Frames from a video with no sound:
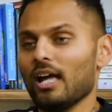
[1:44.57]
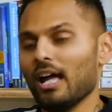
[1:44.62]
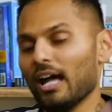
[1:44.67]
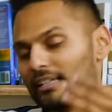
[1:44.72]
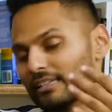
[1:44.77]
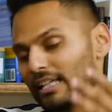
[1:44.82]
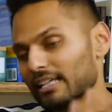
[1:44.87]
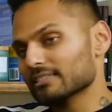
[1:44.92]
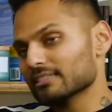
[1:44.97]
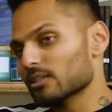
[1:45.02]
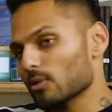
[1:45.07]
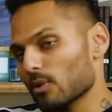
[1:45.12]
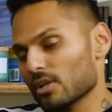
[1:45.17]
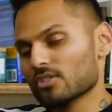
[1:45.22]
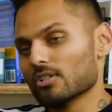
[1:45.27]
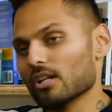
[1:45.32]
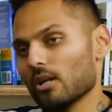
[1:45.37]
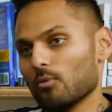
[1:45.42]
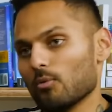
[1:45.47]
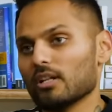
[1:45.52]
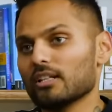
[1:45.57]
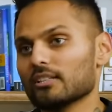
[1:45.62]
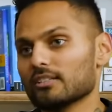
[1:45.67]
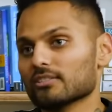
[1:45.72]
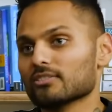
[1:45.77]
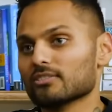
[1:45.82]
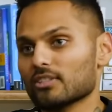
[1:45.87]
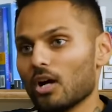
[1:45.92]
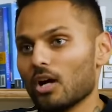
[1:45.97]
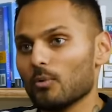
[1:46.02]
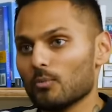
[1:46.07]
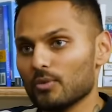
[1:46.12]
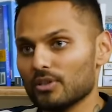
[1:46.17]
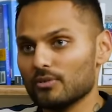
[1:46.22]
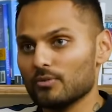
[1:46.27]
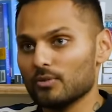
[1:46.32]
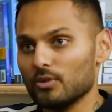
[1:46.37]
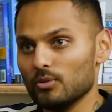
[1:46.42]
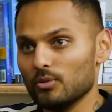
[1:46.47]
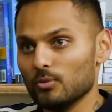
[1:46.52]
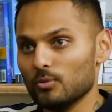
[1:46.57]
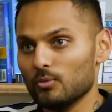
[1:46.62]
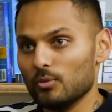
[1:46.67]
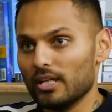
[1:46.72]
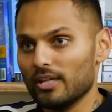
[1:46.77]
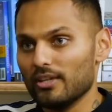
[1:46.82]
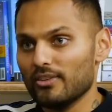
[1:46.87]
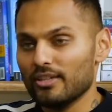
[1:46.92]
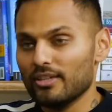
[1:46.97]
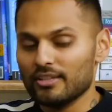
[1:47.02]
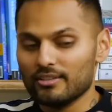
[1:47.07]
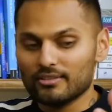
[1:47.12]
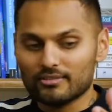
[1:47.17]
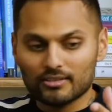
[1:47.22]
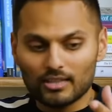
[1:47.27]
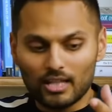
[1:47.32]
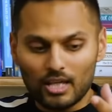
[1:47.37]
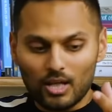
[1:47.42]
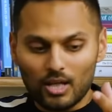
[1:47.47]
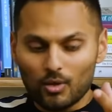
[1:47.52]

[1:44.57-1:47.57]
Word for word: And that's the question I wanted to start with you with is